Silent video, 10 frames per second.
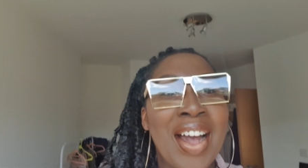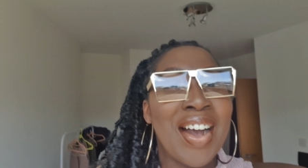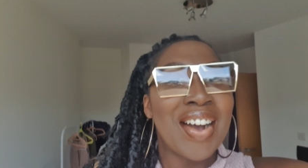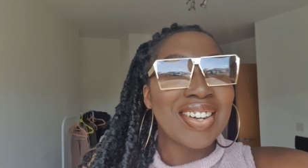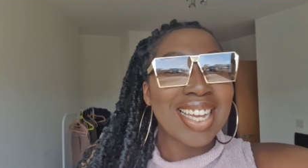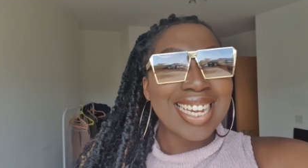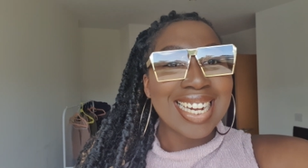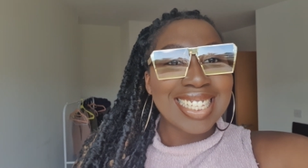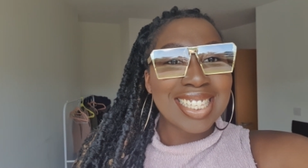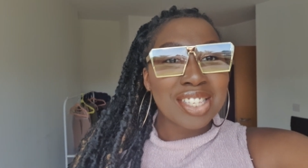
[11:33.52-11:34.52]
Okay
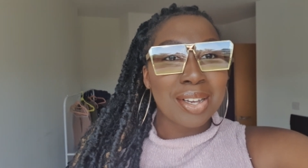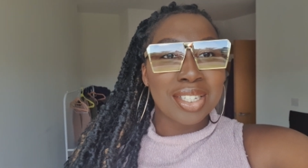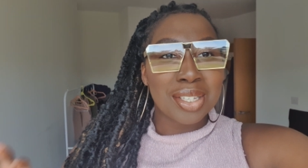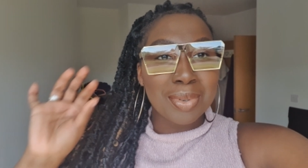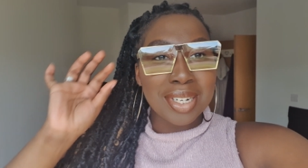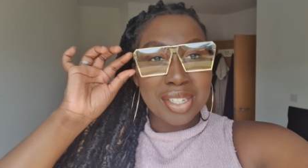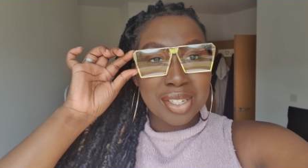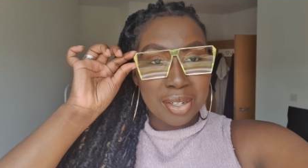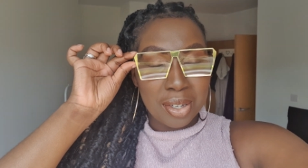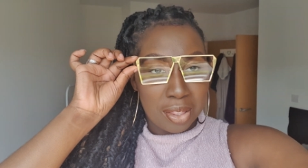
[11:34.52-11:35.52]
guys, so I just wanted to show
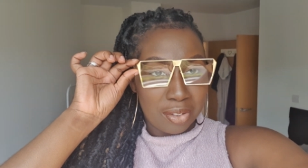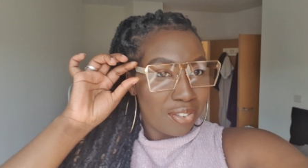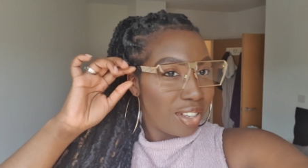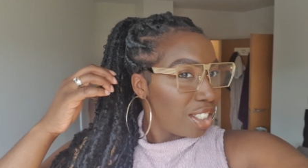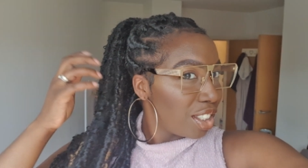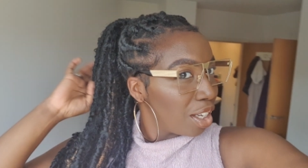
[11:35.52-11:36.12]
you the finished